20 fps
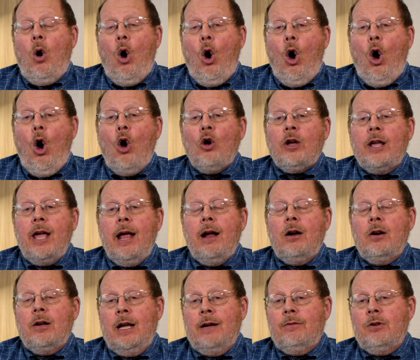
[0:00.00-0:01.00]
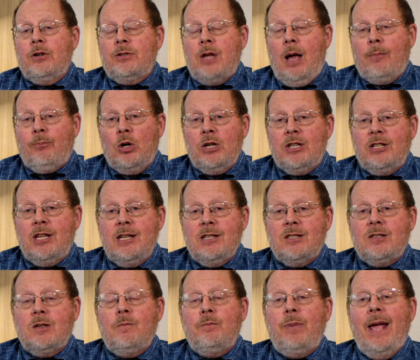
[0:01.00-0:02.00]
All caregivers that
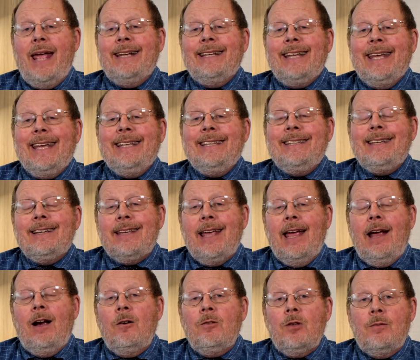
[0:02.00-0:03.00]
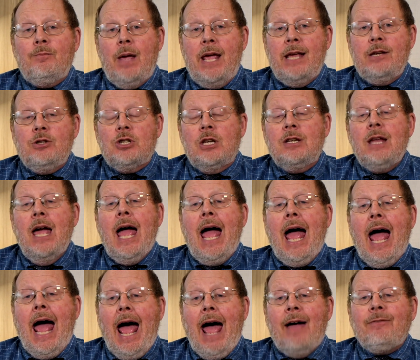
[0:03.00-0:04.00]
participate in the care of the patient
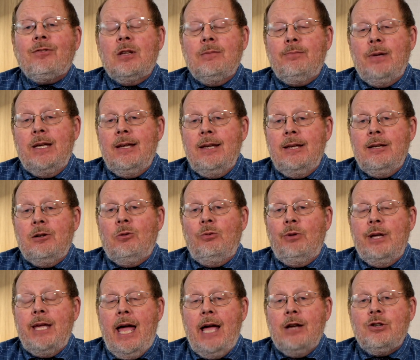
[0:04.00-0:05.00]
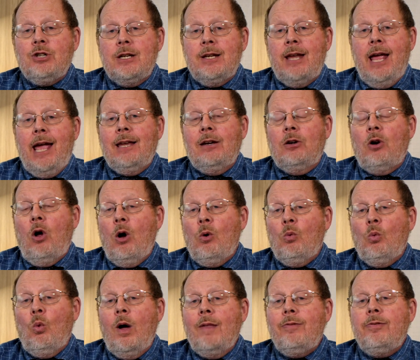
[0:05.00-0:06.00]
have to be equally educated
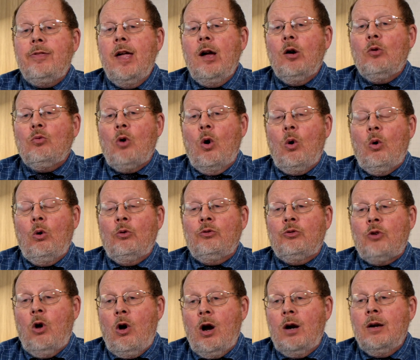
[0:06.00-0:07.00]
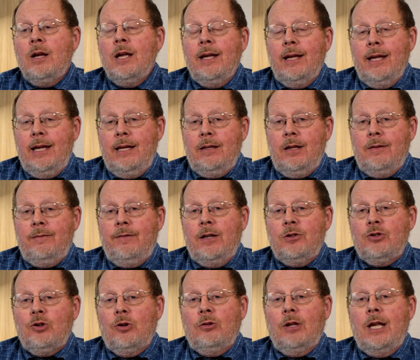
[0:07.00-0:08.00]
on what their roles are
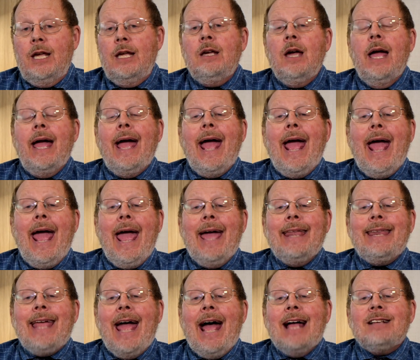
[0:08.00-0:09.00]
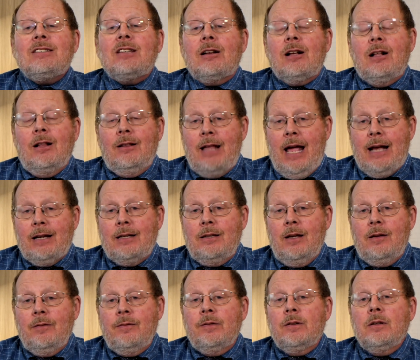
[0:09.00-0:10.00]
individually and as a
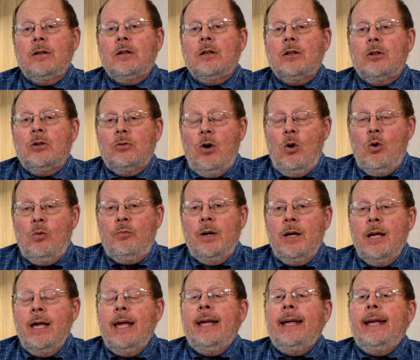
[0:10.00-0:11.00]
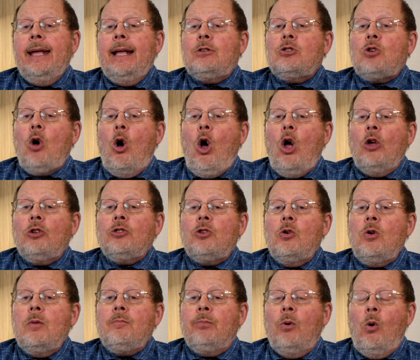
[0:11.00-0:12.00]
collective group. It's
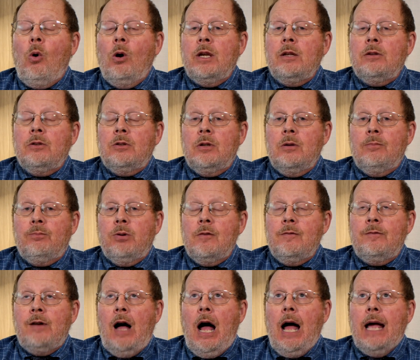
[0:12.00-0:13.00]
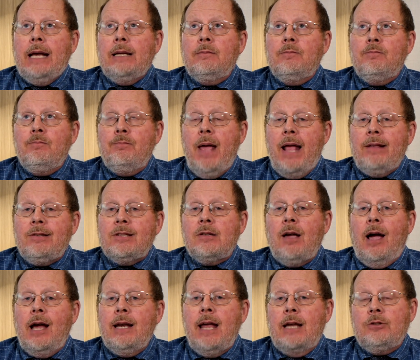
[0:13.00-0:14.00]
also important to provide
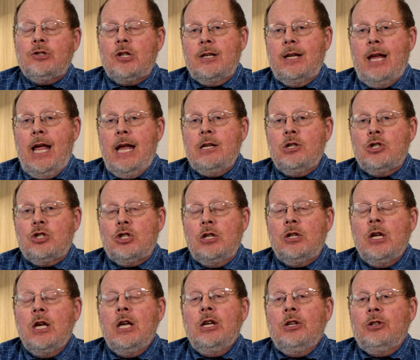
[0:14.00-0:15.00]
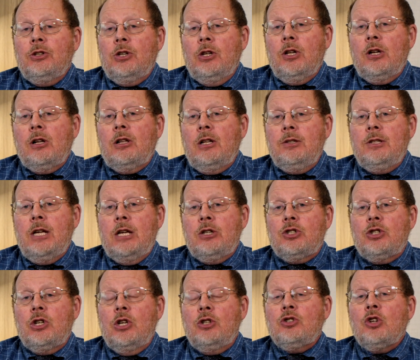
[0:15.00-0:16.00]
bedside education to the
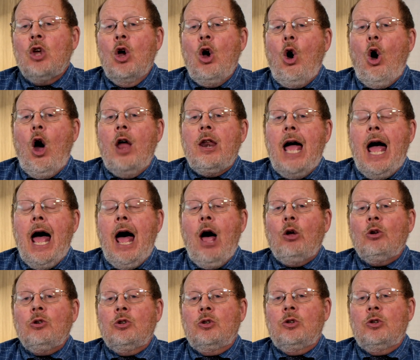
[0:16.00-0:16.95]
clinicians on how